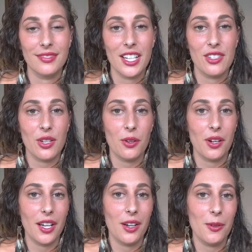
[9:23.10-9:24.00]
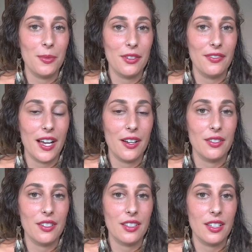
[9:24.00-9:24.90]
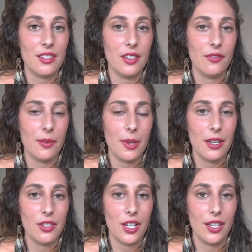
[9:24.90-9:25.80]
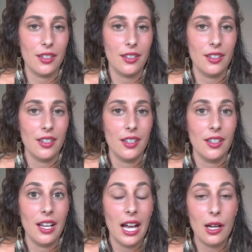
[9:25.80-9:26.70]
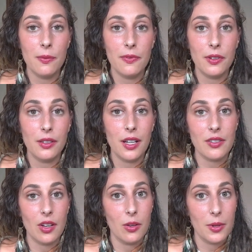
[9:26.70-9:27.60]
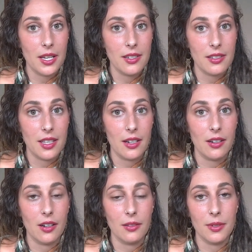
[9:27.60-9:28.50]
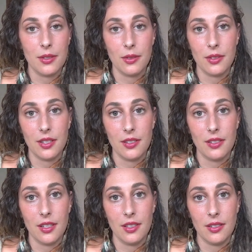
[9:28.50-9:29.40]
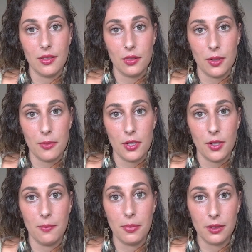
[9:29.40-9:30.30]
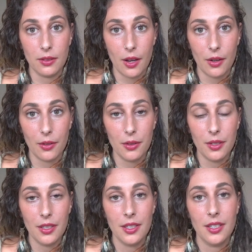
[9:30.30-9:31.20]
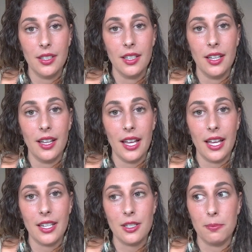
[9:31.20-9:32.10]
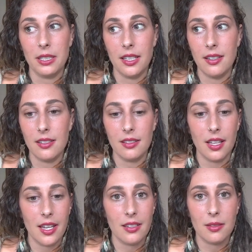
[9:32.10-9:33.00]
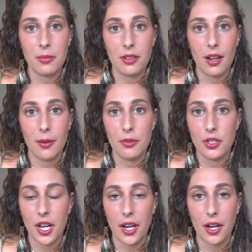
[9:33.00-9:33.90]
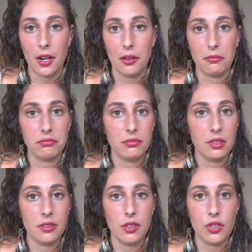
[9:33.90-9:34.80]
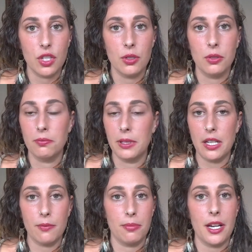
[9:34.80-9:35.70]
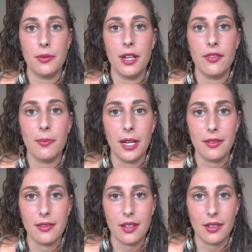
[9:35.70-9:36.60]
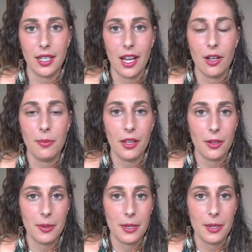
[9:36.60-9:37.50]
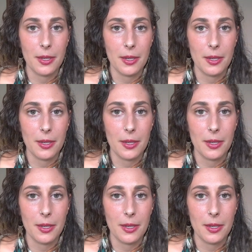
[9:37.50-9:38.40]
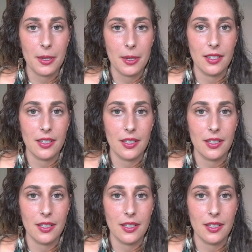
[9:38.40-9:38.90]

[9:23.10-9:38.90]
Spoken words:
So I hope you found this information helpful. As always, there are resources in the description below. And please like, subscribe, share, press whatever buttons are going to help other people find this video.